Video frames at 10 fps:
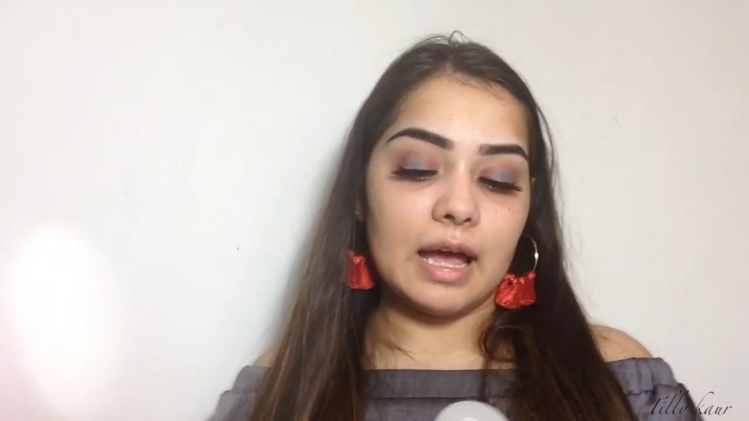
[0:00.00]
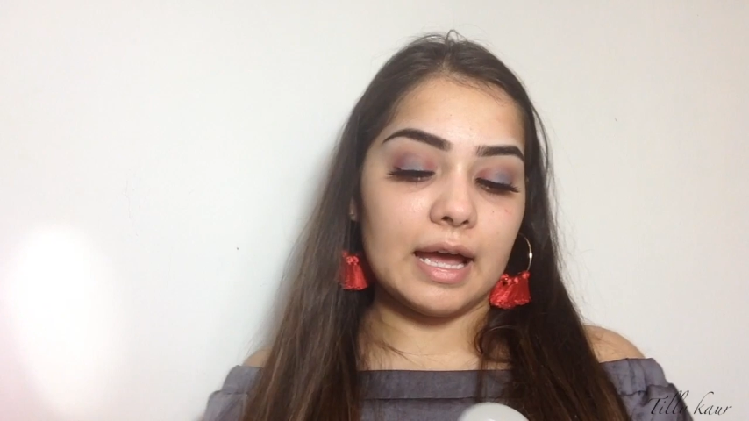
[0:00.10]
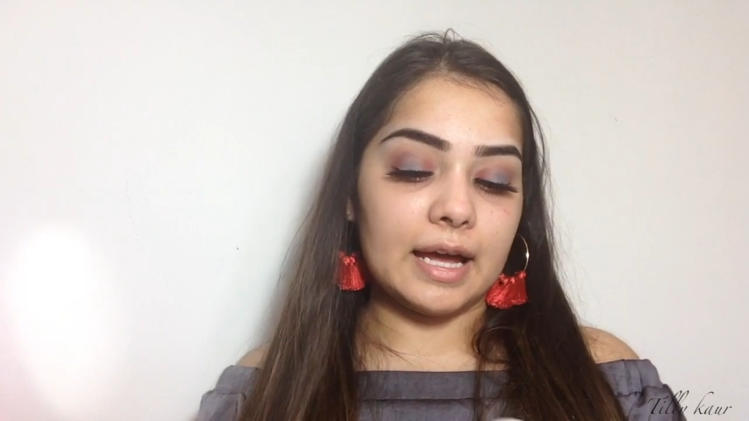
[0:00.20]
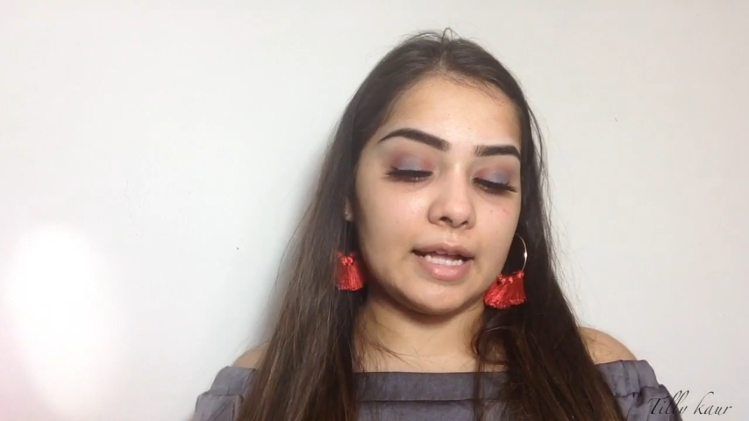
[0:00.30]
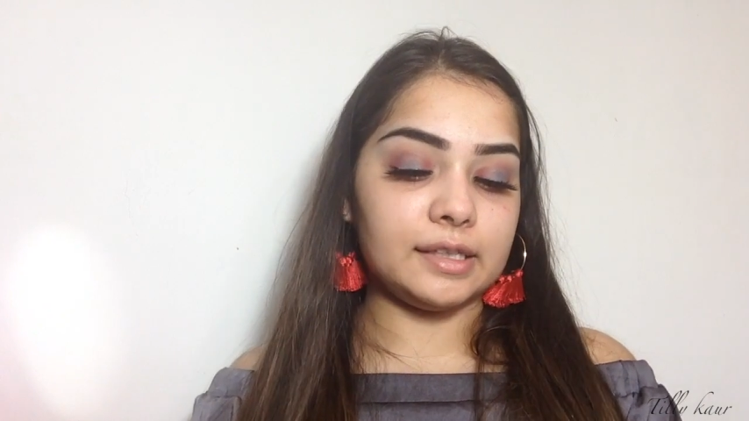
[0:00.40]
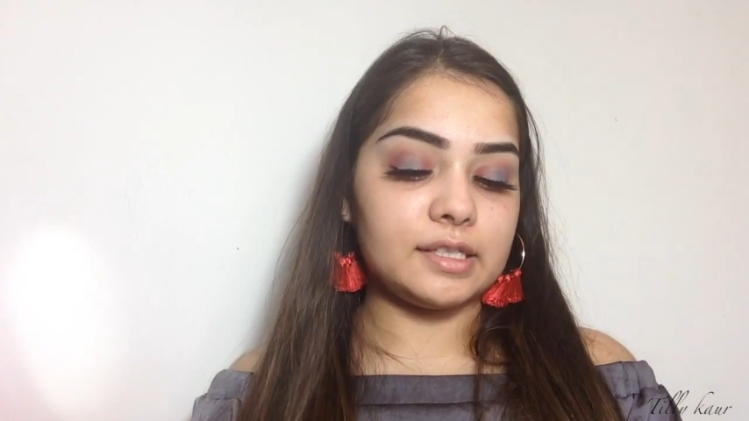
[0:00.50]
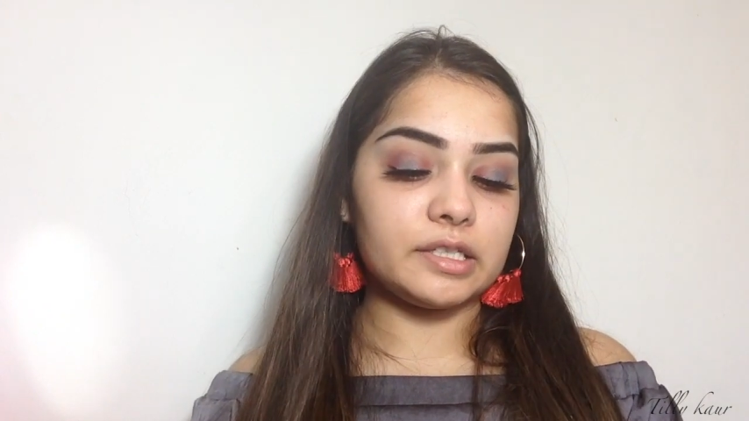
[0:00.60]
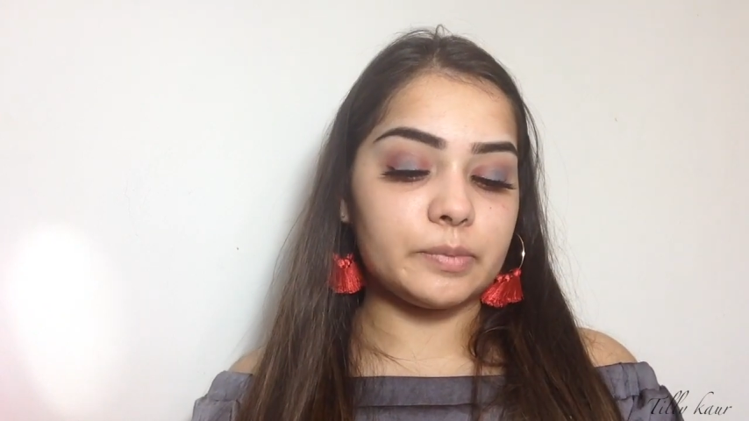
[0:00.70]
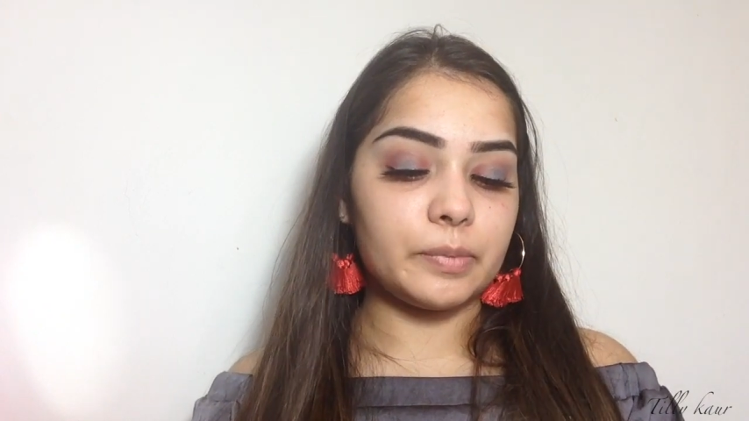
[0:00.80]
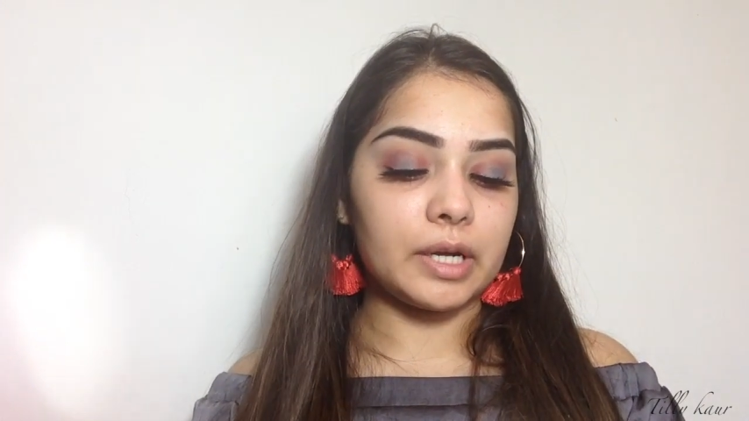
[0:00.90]
and this
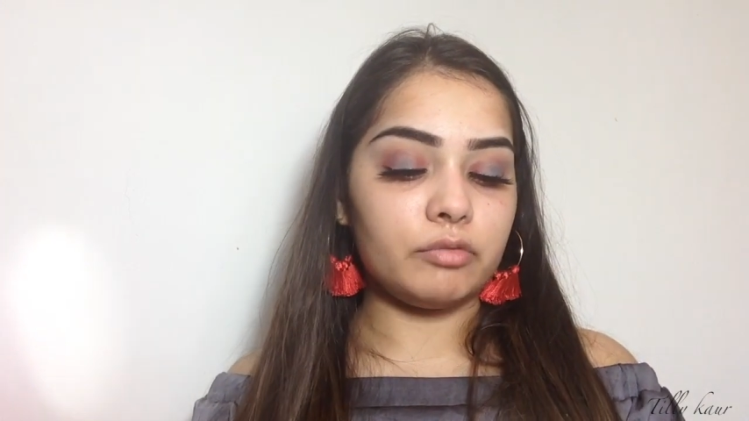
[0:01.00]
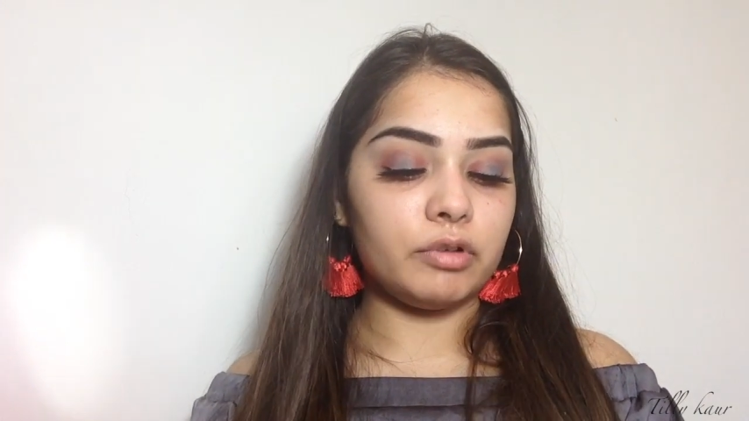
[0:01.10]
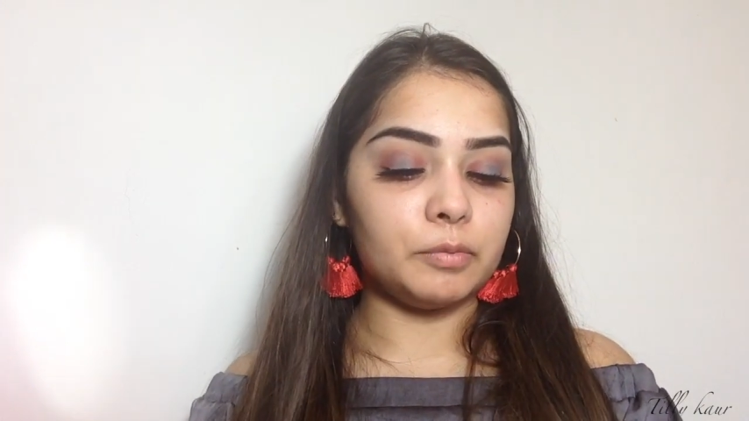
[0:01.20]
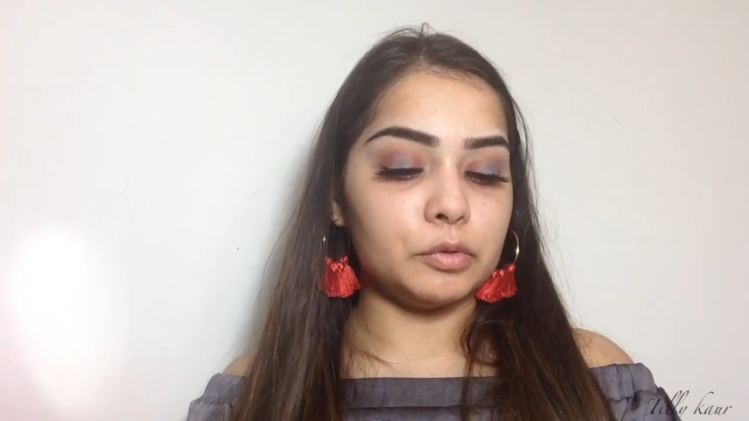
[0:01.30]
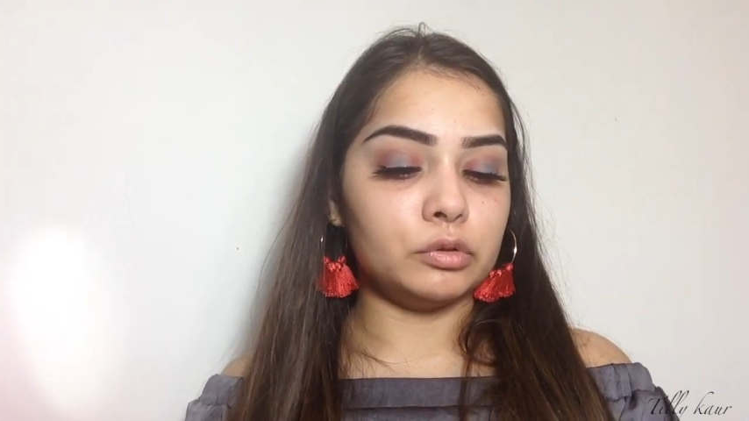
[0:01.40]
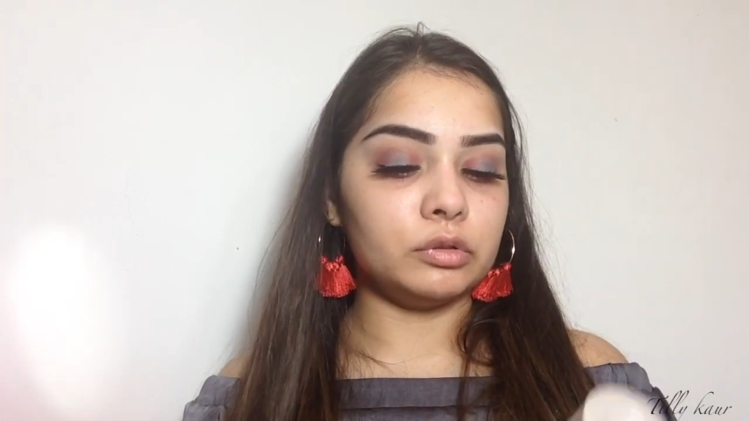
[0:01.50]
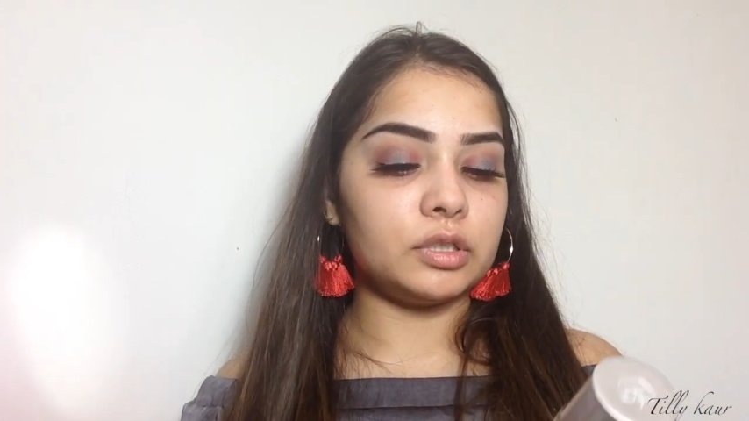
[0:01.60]
is by Rimmel,